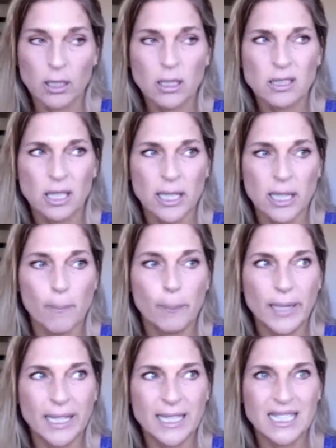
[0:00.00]
It's like,
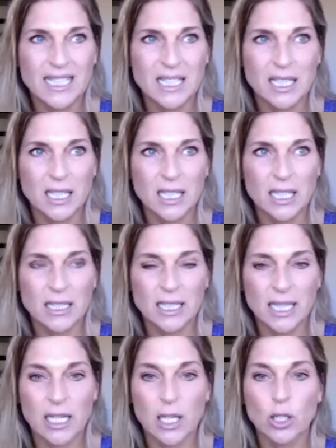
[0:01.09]
but it's it's
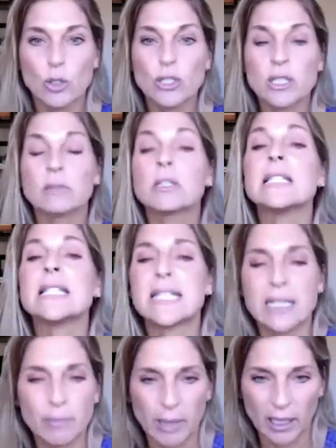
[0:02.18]
like you still can
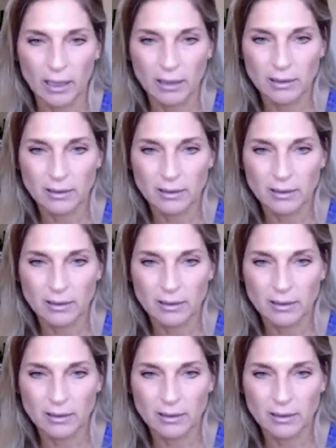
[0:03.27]
see me.